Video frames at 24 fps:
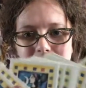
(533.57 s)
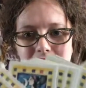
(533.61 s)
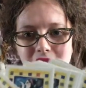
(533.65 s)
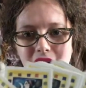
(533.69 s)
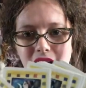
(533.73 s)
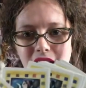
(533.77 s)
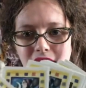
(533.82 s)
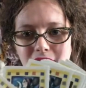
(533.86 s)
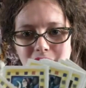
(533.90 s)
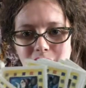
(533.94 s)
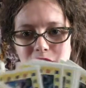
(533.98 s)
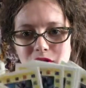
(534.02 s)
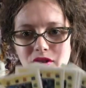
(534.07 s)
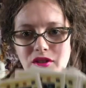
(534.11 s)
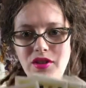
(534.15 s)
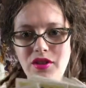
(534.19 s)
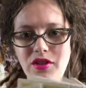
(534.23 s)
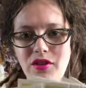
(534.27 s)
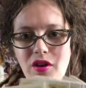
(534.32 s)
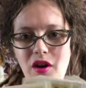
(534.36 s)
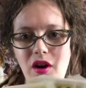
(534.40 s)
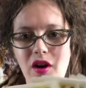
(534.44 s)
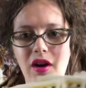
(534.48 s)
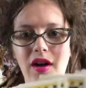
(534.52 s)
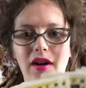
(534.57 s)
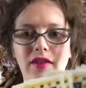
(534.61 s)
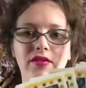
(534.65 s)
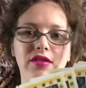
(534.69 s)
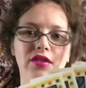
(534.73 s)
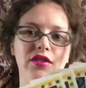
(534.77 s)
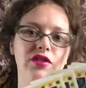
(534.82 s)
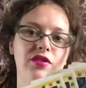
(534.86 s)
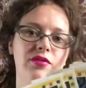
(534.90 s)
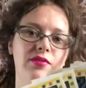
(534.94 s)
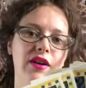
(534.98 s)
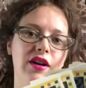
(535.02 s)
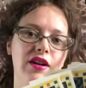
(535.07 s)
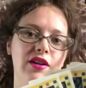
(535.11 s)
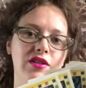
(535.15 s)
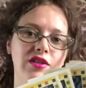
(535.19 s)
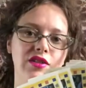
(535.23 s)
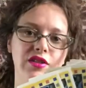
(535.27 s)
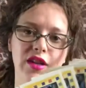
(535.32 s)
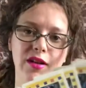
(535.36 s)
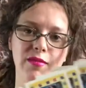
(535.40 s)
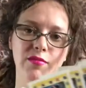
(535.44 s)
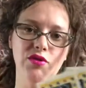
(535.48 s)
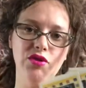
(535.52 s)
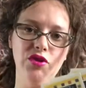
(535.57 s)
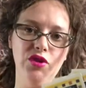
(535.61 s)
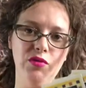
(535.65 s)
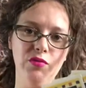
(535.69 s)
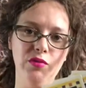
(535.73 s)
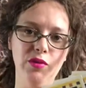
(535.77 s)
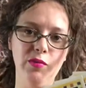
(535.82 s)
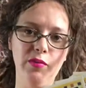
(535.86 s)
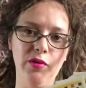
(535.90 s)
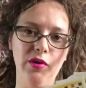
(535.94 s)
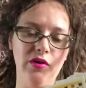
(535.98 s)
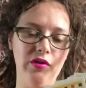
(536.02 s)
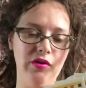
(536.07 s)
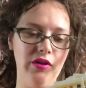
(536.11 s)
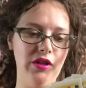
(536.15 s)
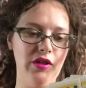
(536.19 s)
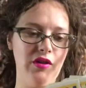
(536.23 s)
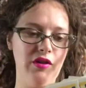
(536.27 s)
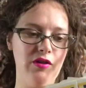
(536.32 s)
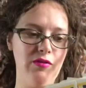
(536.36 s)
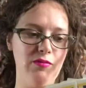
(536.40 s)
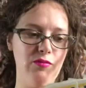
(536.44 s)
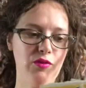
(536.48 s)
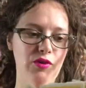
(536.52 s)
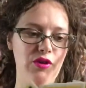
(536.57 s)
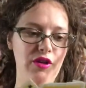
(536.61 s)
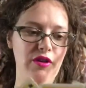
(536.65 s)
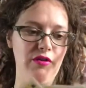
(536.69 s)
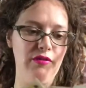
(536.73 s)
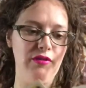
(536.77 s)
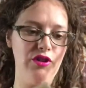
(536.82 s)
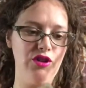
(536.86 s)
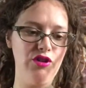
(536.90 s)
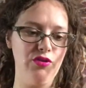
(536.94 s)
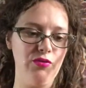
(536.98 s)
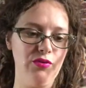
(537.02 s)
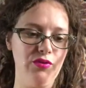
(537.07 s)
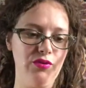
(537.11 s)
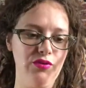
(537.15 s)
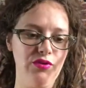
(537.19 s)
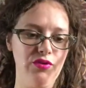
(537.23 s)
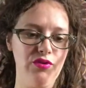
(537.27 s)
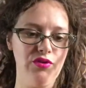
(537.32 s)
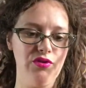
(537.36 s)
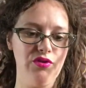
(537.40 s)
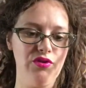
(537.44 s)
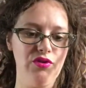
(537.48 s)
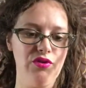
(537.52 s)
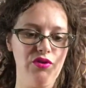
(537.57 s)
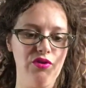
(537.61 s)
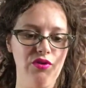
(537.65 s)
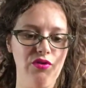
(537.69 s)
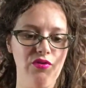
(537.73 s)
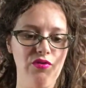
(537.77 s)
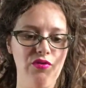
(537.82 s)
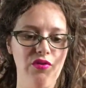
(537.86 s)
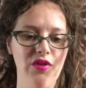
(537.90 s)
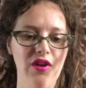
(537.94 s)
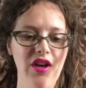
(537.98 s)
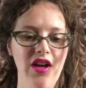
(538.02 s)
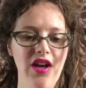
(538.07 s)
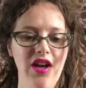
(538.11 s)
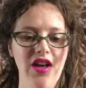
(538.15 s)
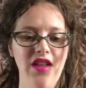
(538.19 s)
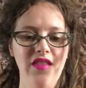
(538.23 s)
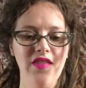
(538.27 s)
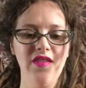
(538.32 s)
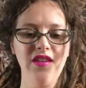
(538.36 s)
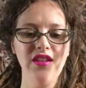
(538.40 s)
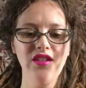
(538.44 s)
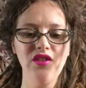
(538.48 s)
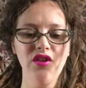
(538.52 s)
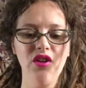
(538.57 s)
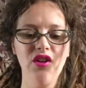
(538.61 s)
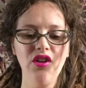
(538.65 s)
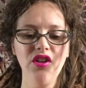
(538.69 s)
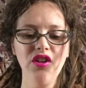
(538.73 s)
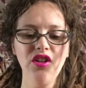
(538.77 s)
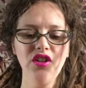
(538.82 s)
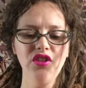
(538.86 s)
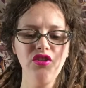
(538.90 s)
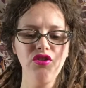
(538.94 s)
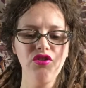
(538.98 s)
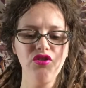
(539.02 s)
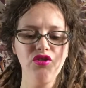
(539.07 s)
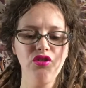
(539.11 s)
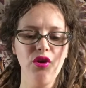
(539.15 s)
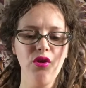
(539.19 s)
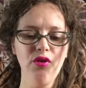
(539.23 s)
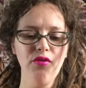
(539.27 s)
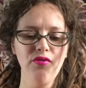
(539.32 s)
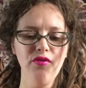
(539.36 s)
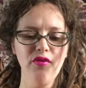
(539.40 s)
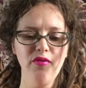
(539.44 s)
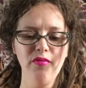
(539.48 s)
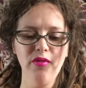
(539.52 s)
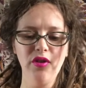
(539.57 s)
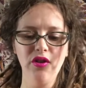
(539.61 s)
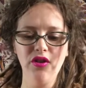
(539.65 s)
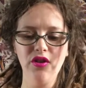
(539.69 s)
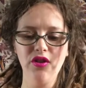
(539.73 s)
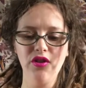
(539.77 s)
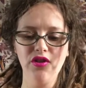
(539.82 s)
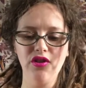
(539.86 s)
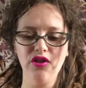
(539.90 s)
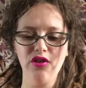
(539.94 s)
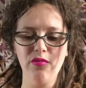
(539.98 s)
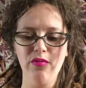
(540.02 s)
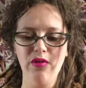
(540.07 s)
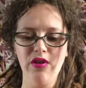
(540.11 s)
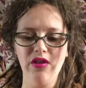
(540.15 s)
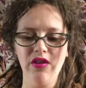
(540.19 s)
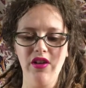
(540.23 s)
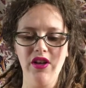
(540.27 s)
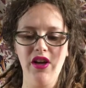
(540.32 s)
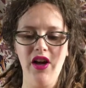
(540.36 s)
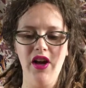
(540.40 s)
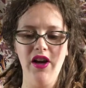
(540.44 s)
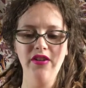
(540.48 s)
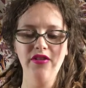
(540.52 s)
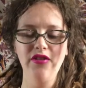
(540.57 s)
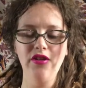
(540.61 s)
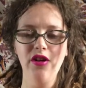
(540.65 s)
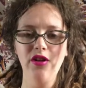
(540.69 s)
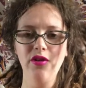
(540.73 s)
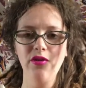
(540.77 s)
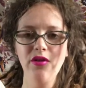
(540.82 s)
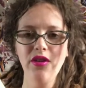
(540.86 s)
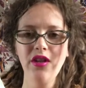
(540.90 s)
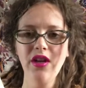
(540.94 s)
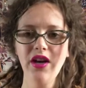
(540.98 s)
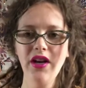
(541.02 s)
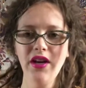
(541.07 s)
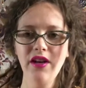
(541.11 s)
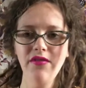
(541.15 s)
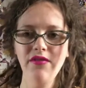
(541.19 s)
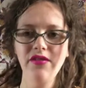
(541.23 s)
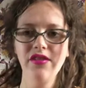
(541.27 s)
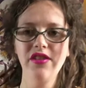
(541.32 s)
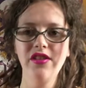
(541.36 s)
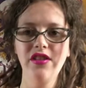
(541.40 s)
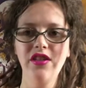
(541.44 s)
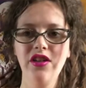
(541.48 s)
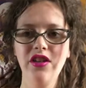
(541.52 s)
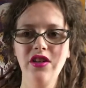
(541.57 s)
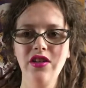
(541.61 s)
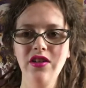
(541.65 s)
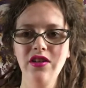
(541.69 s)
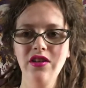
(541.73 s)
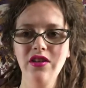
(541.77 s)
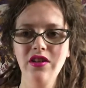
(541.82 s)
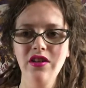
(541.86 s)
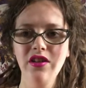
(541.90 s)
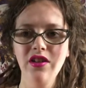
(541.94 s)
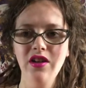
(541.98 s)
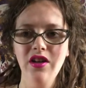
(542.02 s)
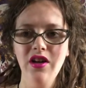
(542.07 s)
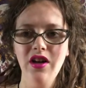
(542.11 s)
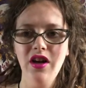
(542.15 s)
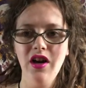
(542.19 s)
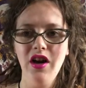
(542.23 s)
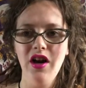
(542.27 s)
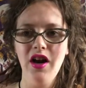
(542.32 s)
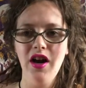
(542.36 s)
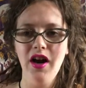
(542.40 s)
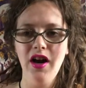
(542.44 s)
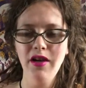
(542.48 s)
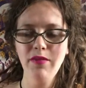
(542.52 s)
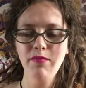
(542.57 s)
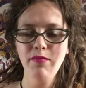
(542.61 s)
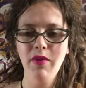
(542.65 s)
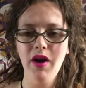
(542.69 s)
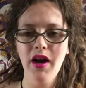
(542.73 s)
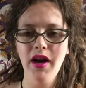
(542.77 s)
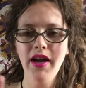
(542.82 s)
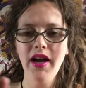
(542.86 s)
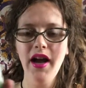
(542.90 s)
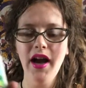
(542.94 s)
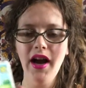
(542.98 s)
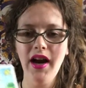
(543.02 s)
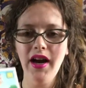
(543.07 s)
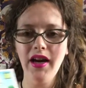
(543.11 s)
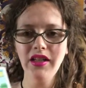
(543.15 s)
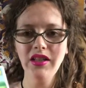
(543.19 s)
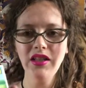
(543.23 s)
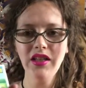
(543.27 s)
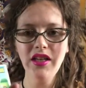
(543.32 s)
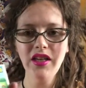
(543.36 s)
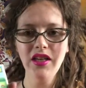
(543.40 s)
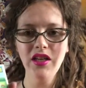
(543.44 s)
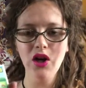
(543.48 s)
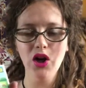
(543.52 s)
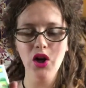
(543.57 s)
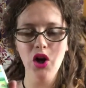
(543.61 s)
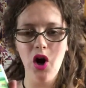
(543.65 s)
And also I'll have this around. I'm sure we'll pull it on Morning Ritual soon. This art is so familiar to me. Like, I know that I have seen, I had like